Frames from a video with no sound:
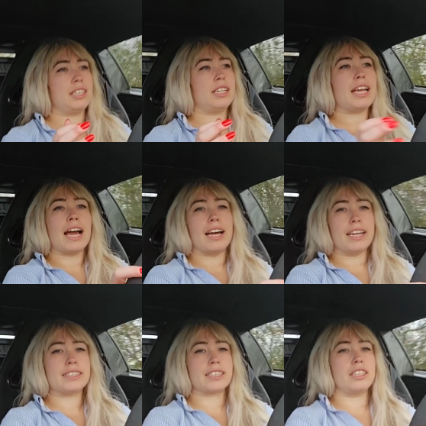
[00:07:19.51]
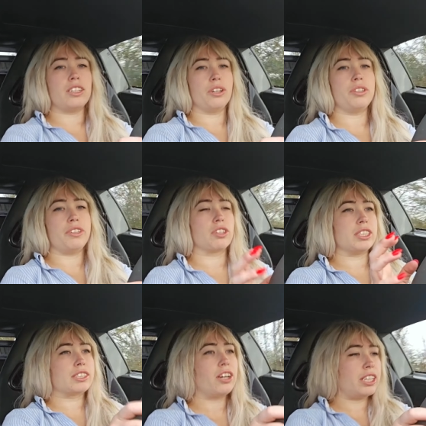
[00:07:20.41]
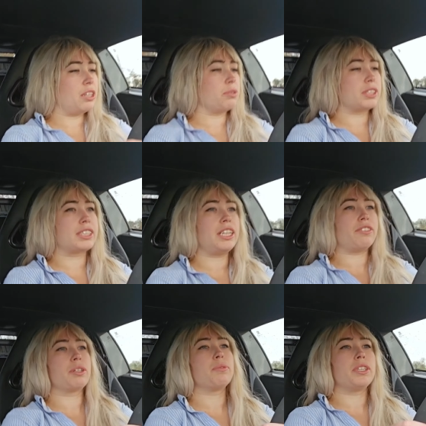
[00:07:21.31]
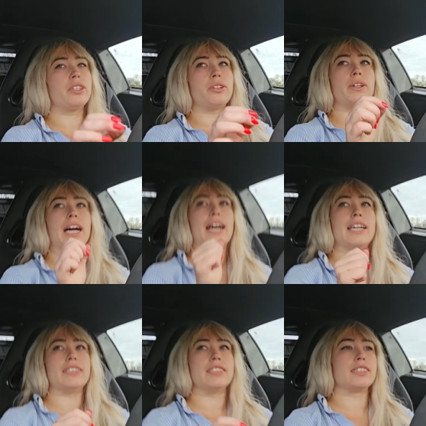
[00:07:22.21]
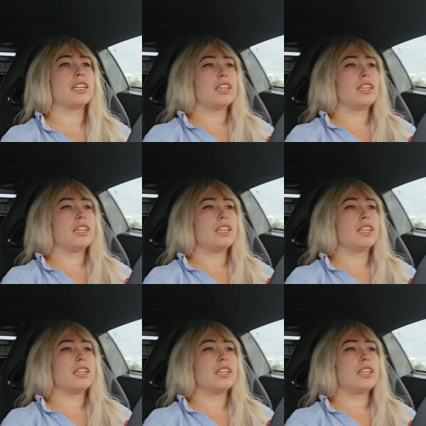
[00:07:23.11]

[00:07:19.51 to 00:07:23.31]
yeah, it's you know, and you've got this tiny little steering wheel and